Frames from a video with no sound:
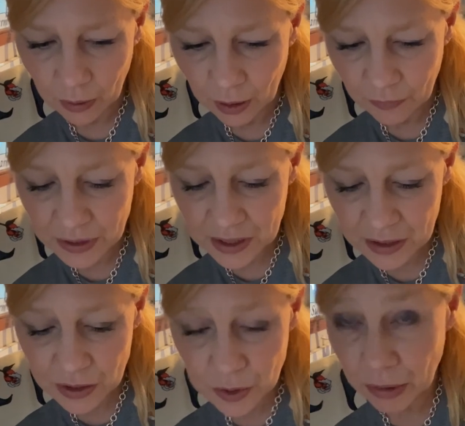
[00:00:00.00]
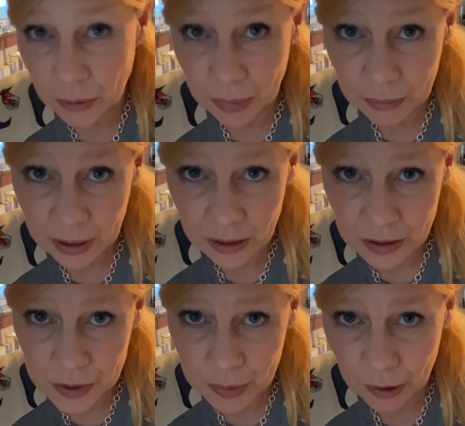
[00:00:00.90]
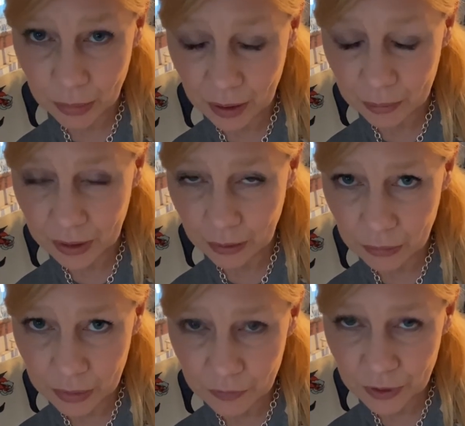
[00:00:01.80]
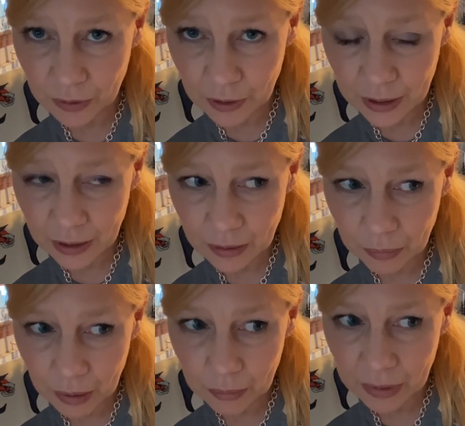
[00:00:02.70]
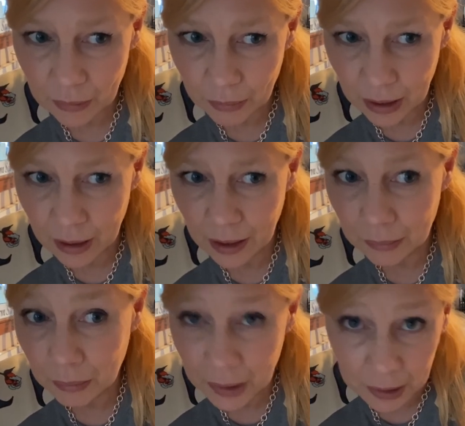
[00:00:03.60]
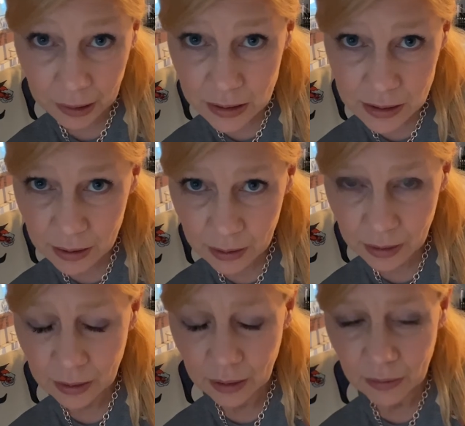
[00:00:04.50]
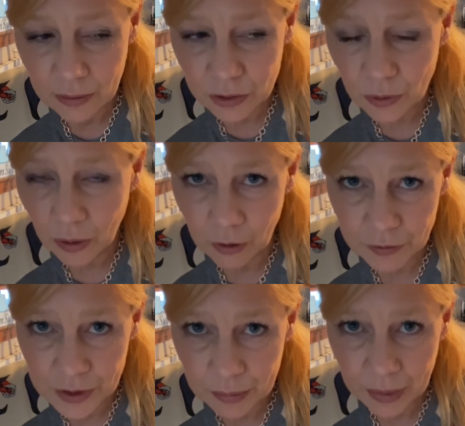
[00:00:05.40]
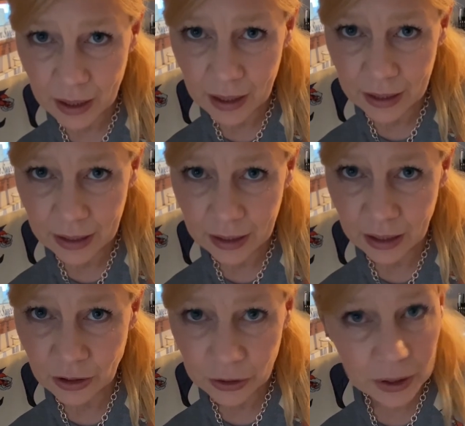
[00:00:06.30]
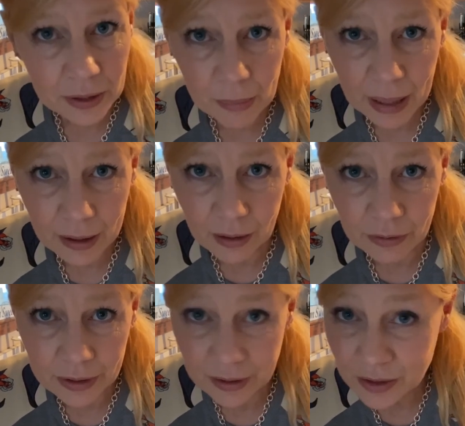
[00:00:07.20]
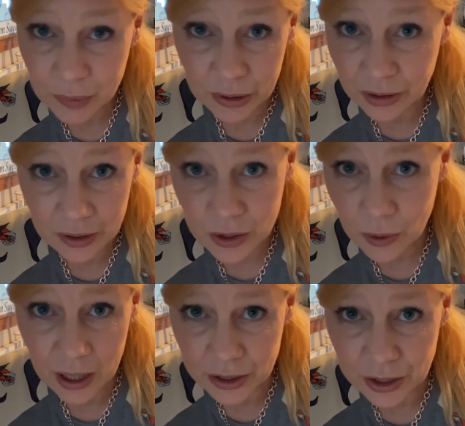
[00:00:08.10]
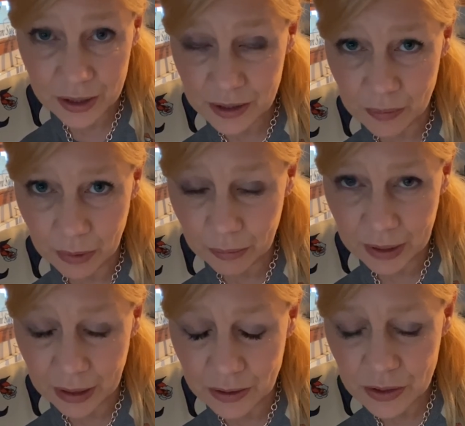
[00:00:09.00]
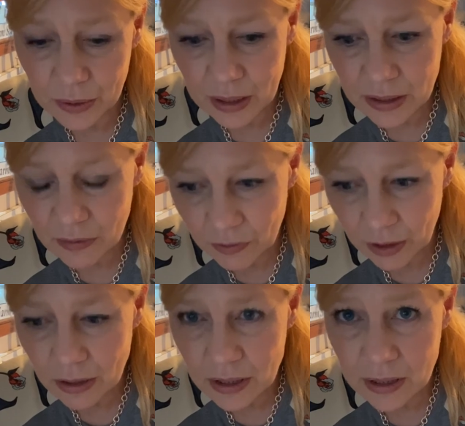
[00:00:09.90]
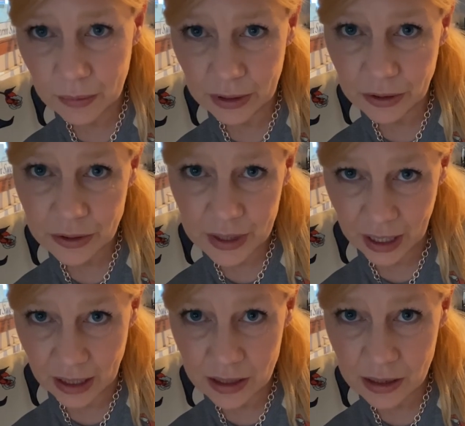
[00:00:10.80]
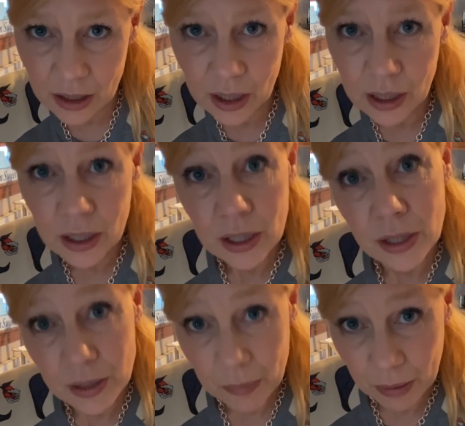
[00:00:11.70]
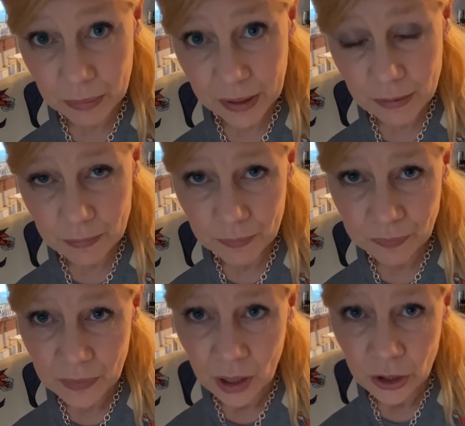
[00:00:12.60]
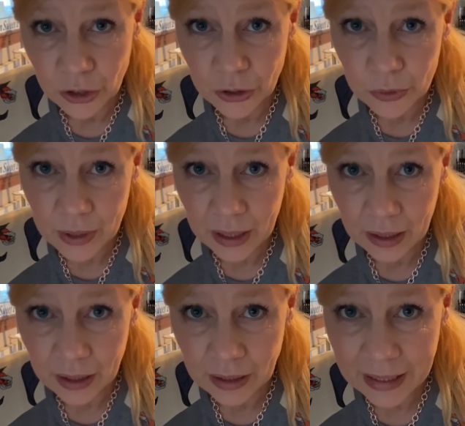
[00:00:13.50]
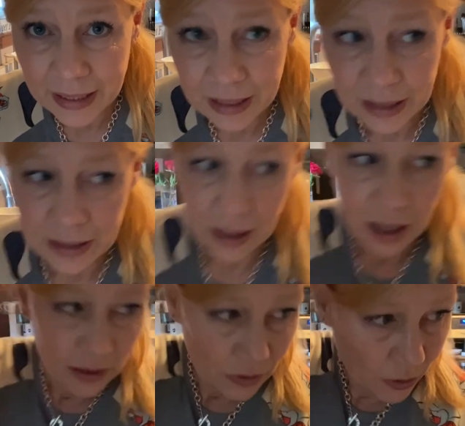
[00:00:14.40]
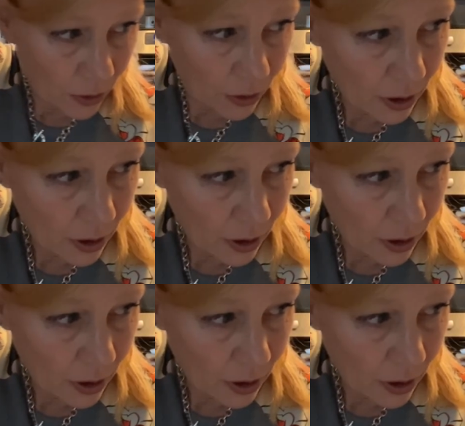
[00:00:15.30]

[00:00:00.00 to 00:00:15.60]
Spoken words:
If it says it's pure pumpkin, it's pure pumpkin. But if you look at the pumpkin pie mix that you often buy and you look at the back of it, it's butternut squash. It isn't pumpkin. So it has a very similar taste to pumpkin. You can eat it either